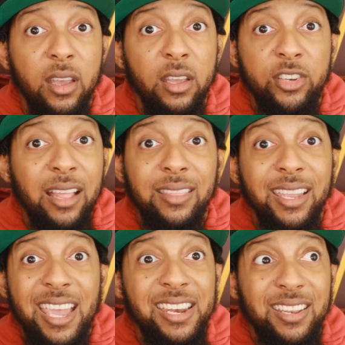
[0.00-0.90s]

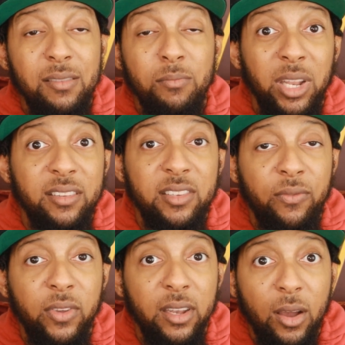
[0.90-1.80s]
Jonathan Gannon didn't blitz
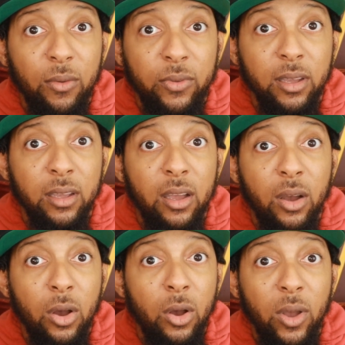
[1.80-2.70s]
in Philadelphia
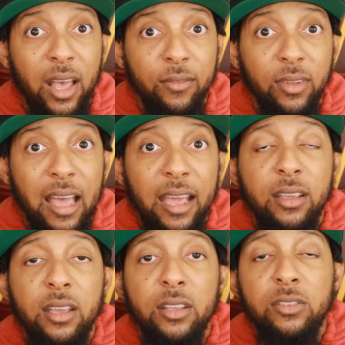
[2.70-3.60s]
a whole hell of a
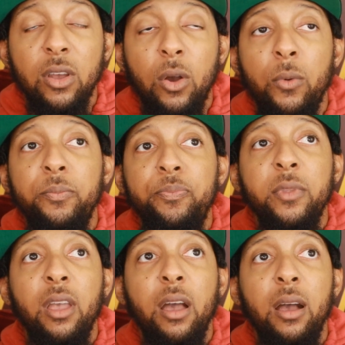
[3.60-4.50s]
lot. So
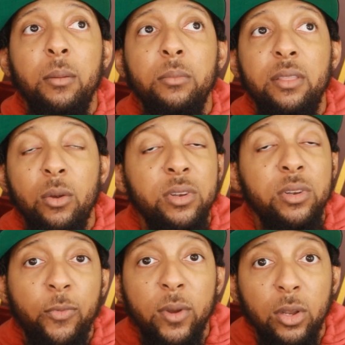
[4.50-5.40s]
um, there were
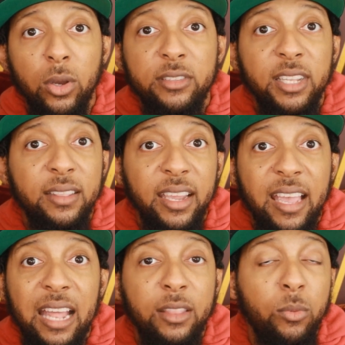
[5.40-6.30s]
different looks that they
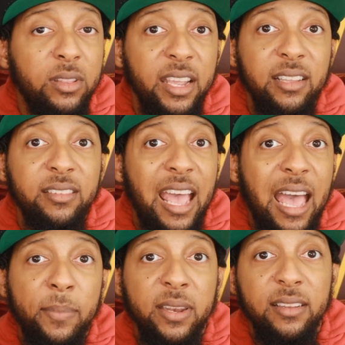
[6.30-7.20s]
got. There were things that
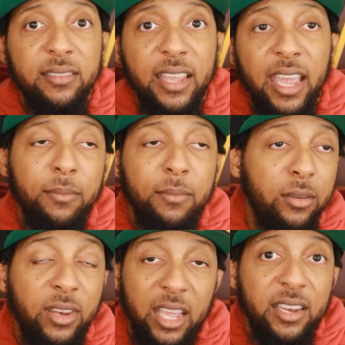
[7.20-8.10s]
happened in this game
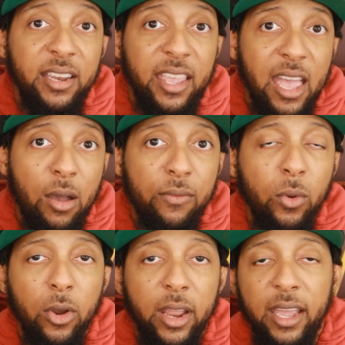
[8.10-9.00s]
that they didn't account
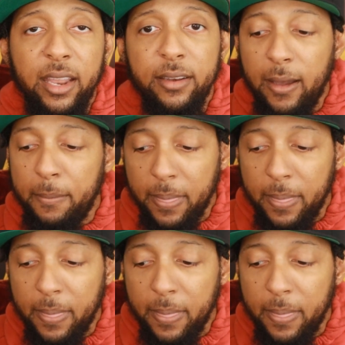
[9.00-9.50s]
for. And um,